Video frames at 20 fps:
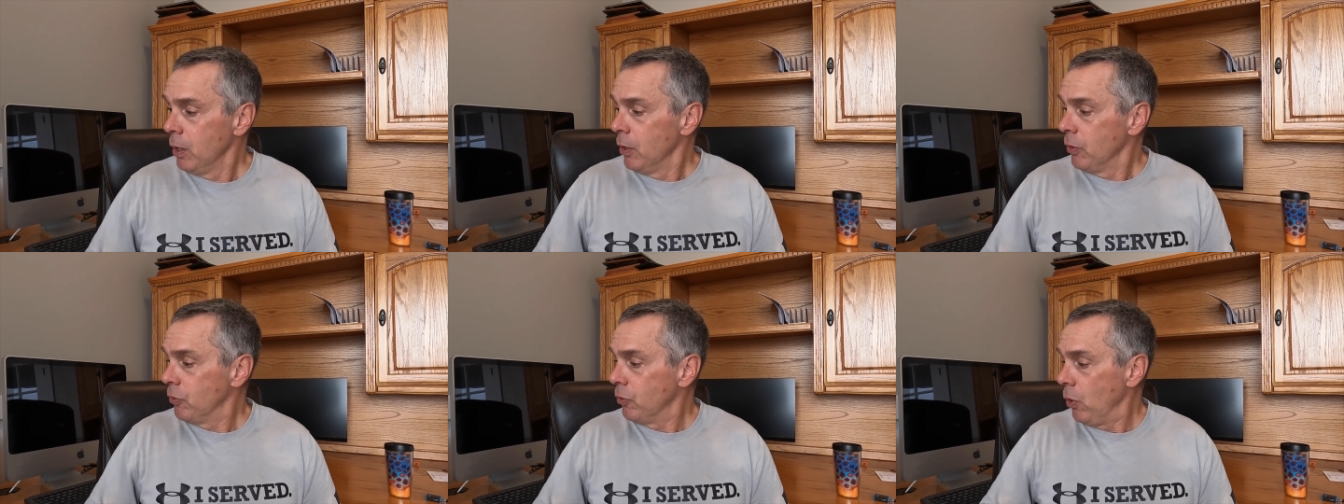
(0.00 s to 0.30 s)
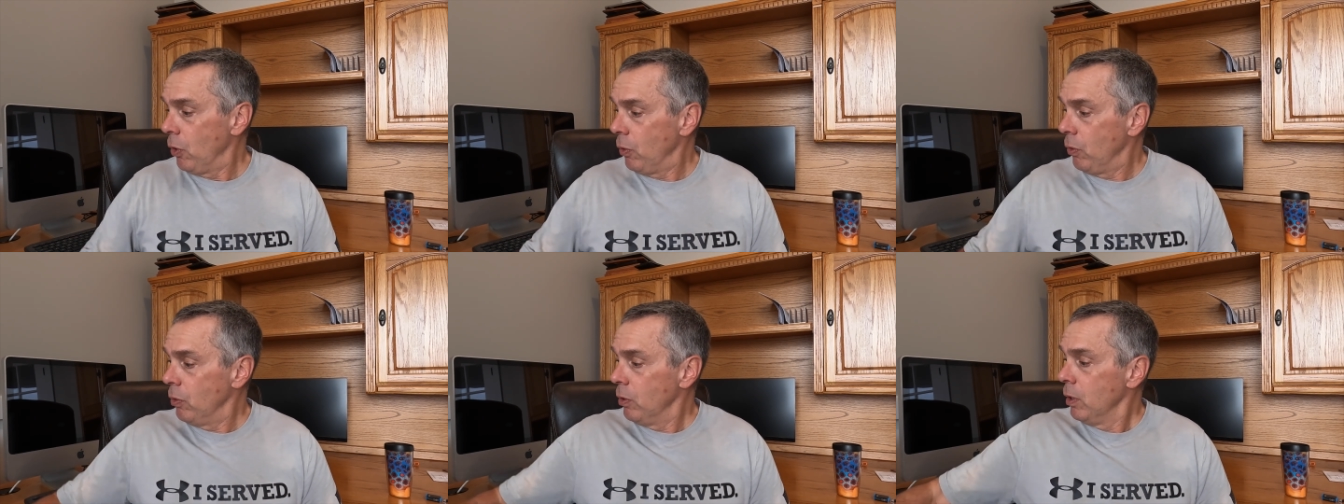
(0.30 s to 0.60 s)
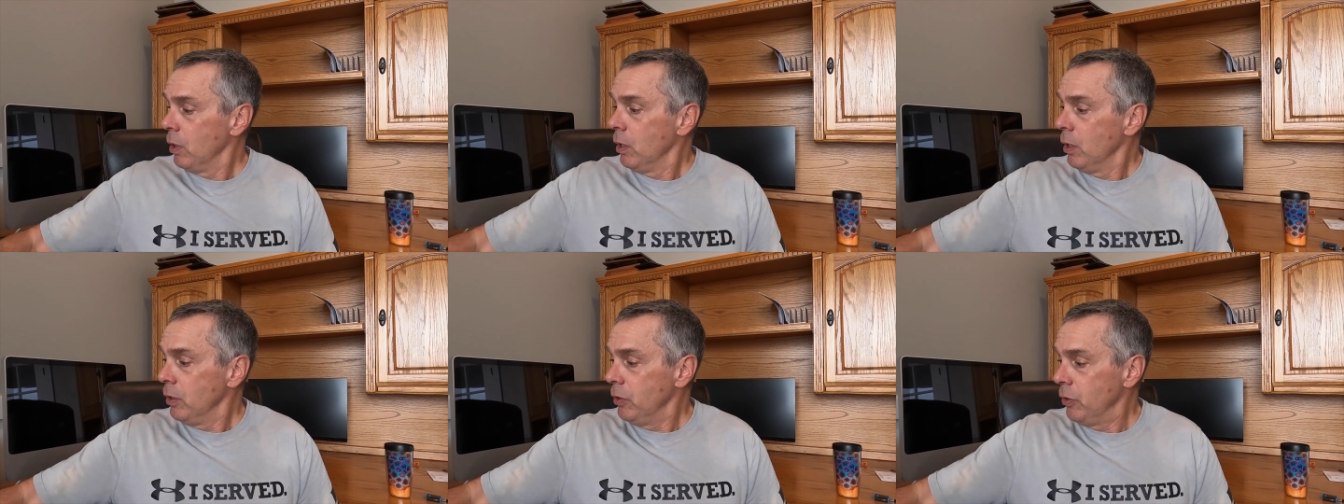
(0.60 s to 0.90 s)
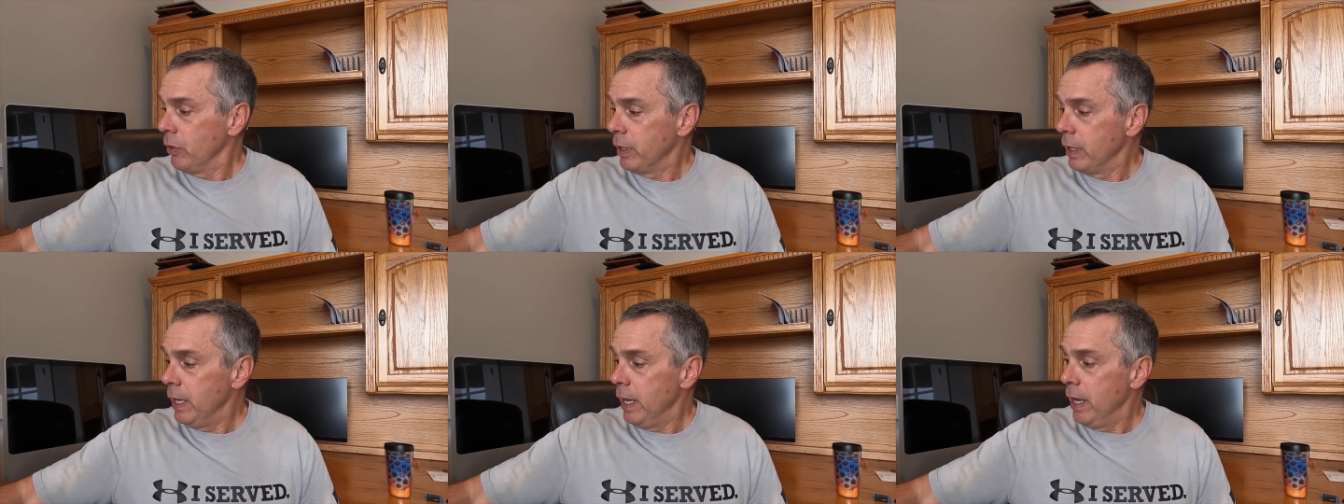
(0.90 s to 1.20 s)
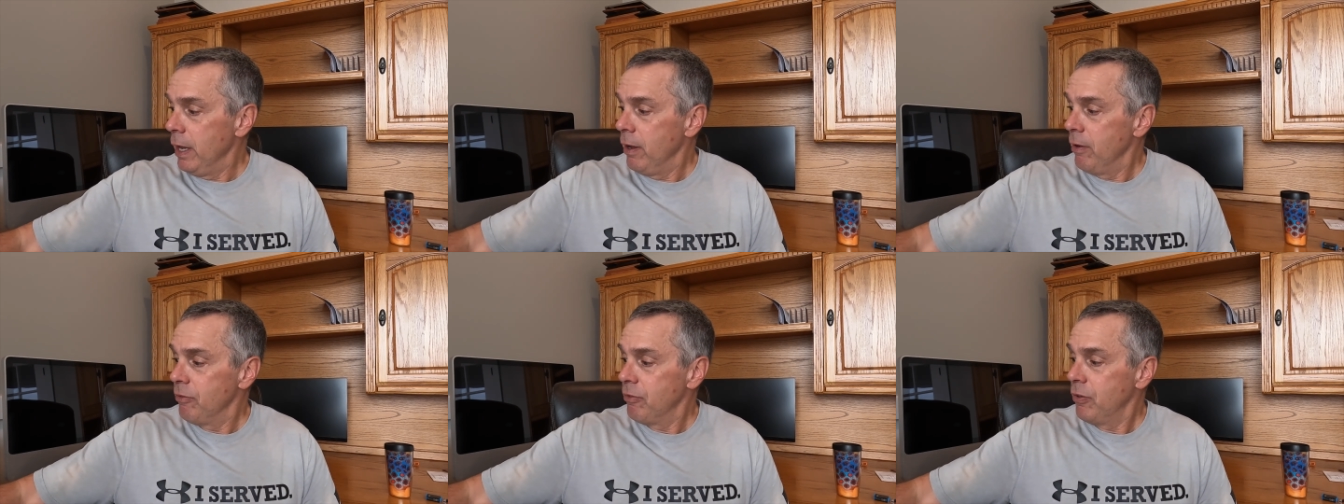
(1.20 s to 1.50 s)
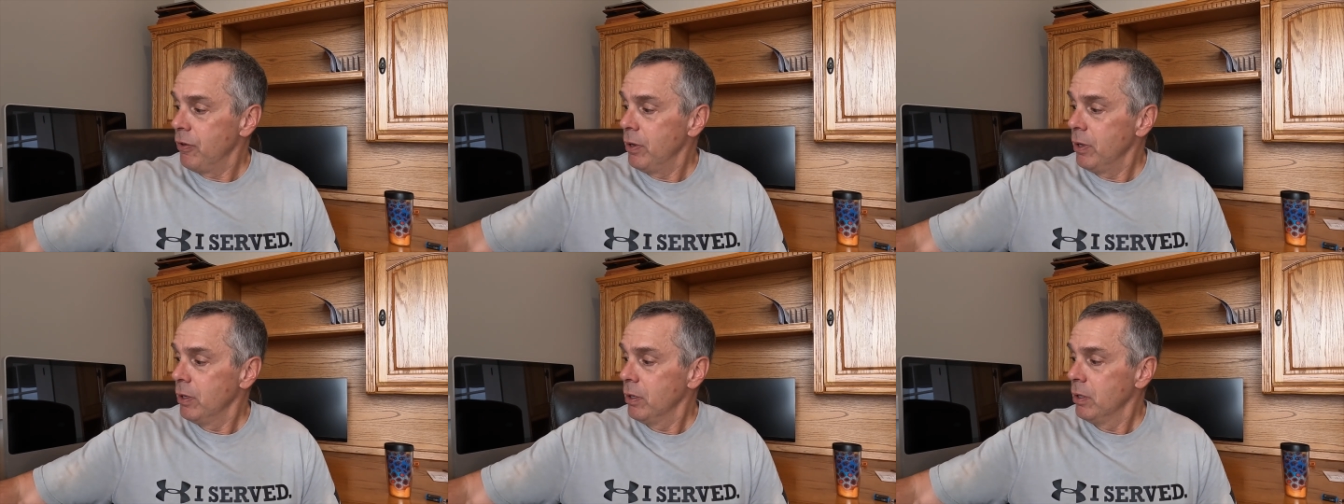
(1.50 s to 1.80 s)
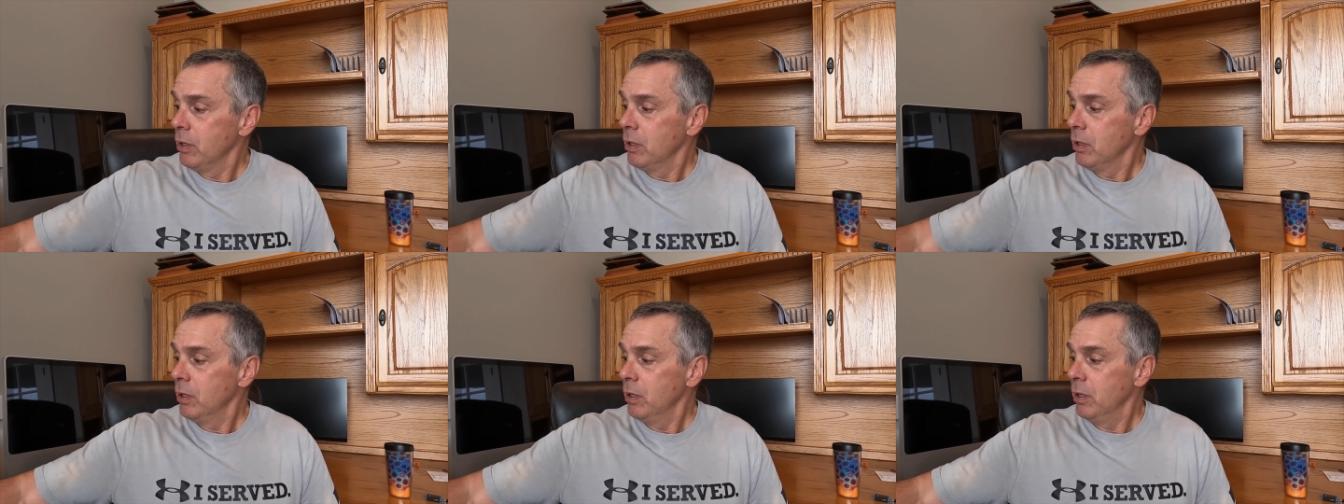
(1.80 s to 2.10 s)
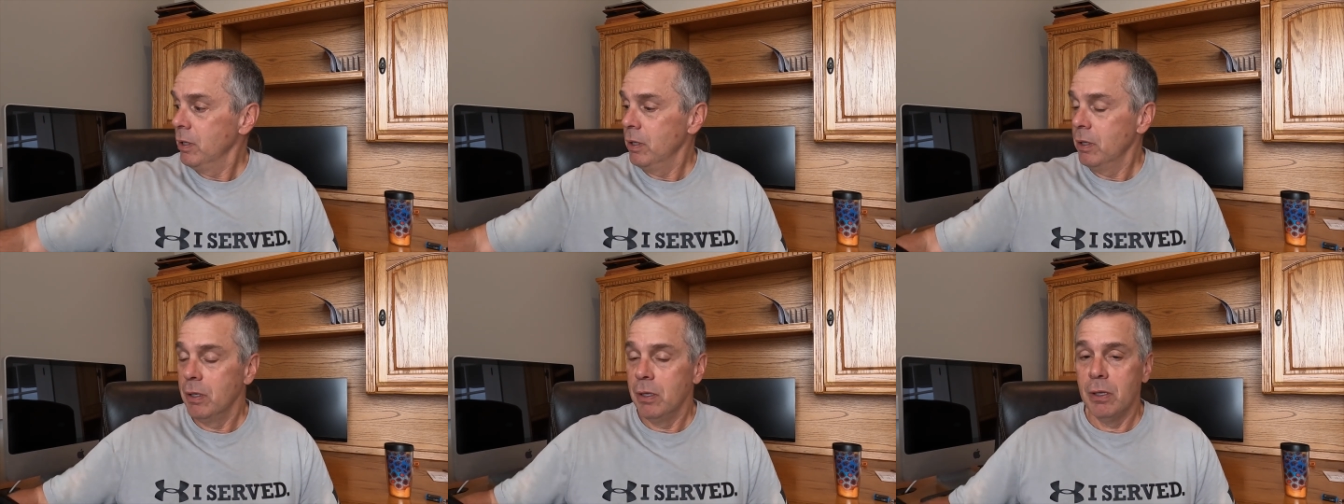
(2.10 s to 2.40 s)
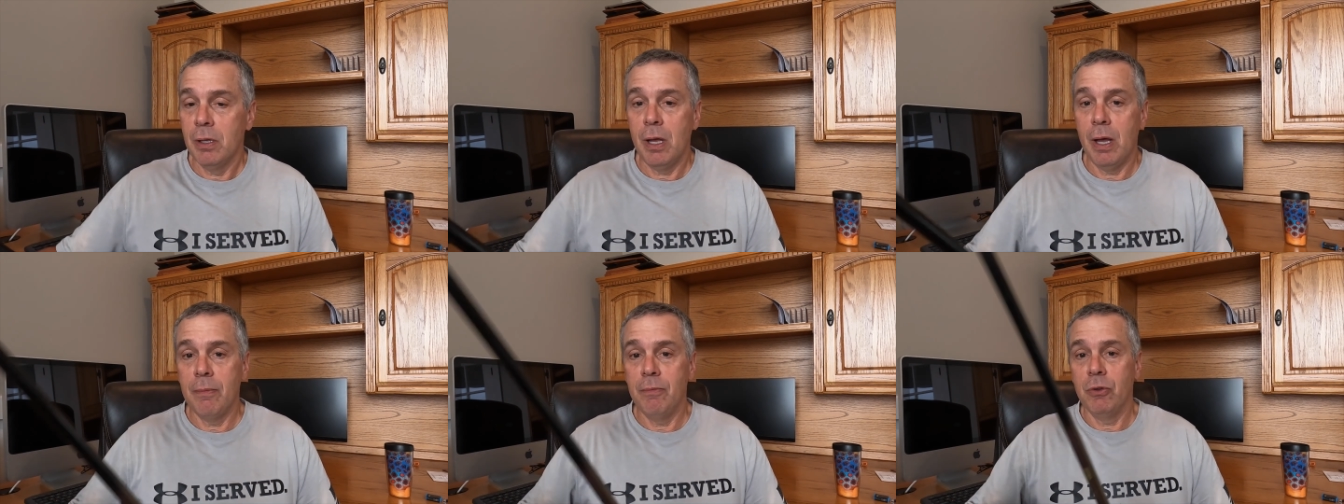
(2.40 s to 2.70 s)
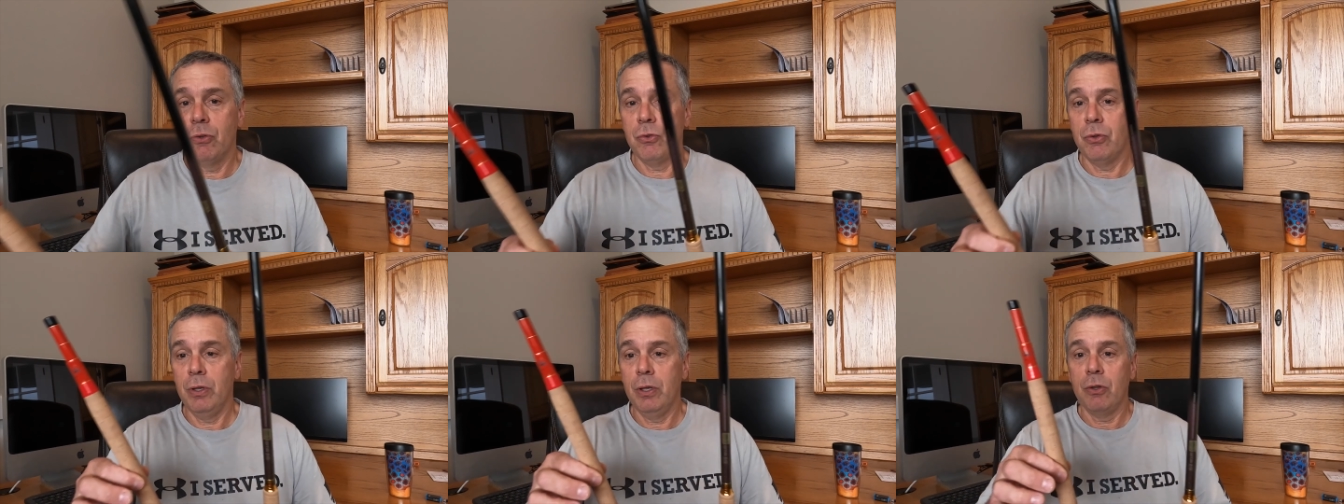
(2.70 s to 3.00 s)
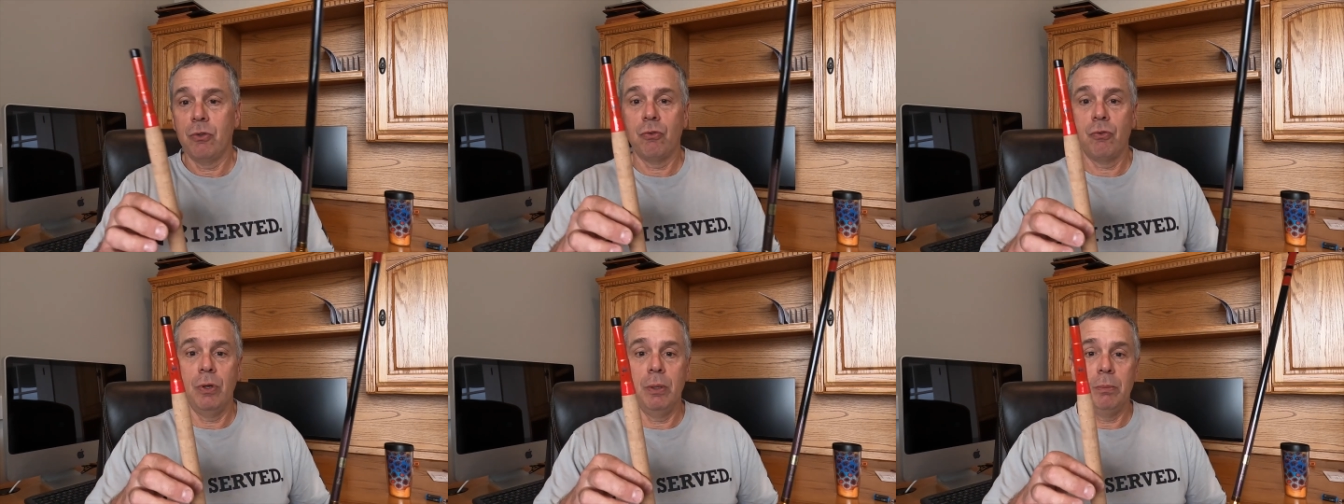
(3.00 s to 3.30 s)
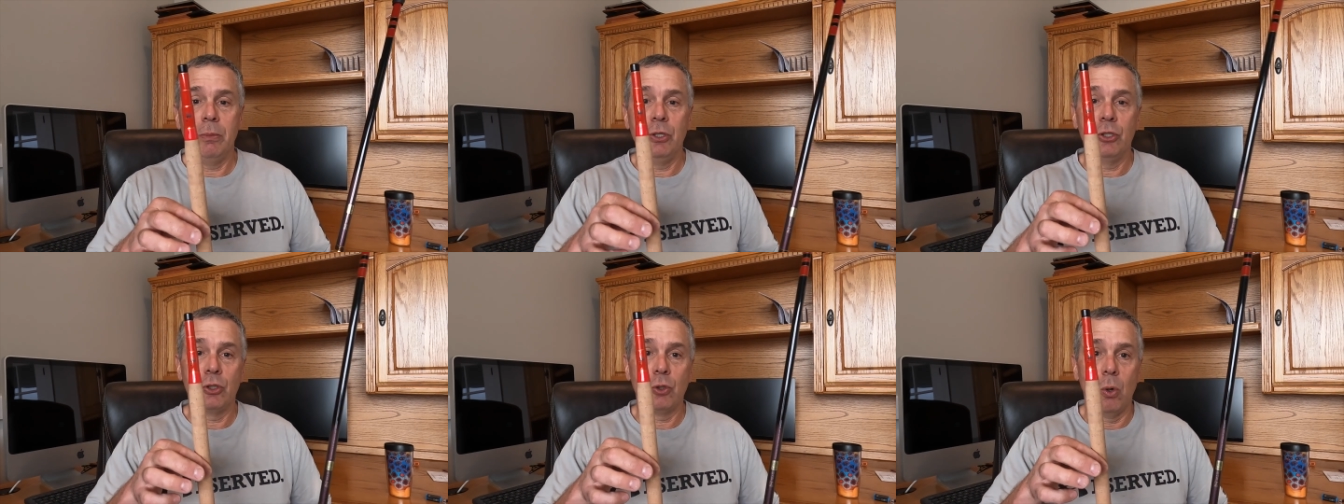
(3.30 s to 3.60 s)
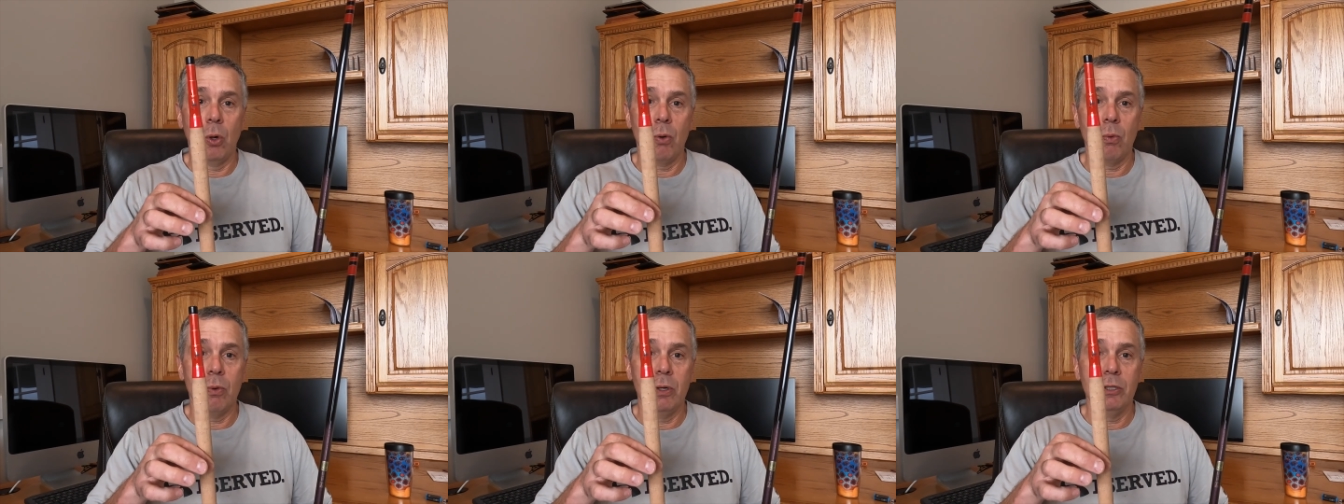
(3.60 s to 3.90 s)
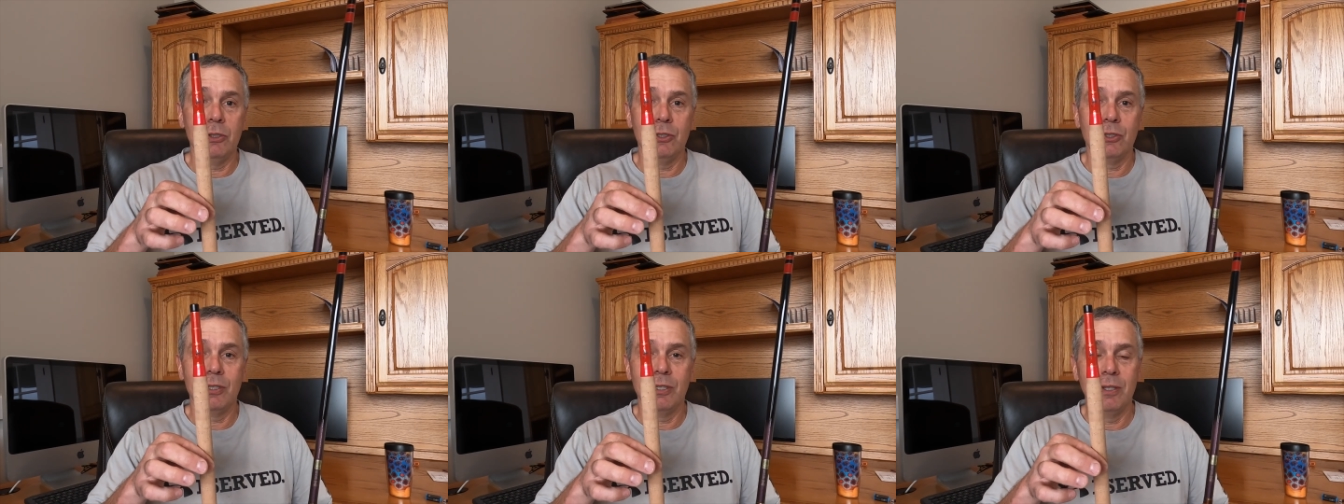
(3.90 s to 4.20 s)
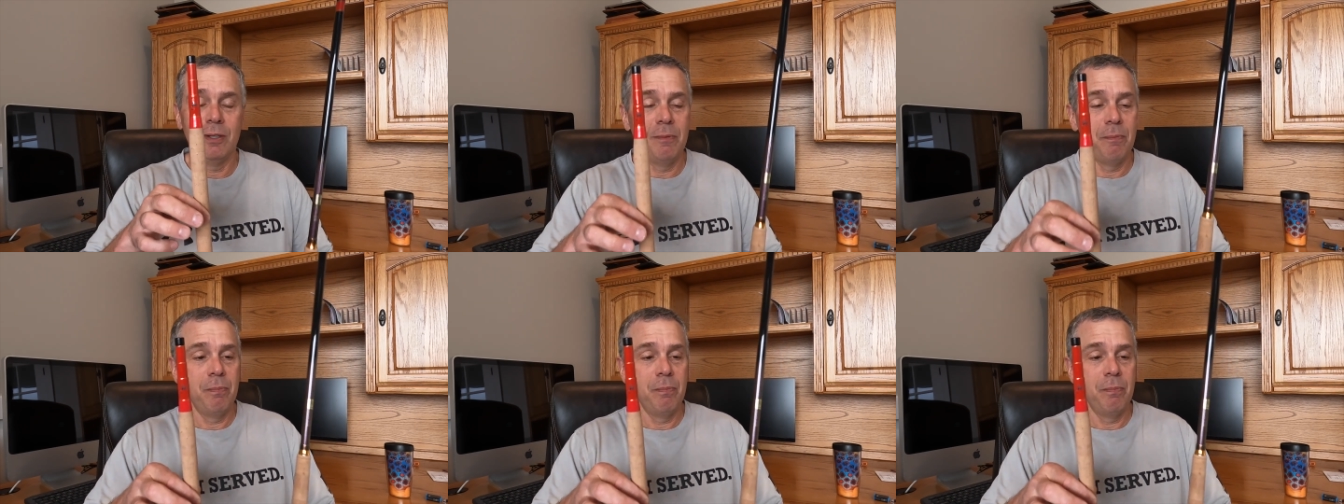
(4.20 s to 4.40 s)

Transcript: So you can have obviously extremely short ones,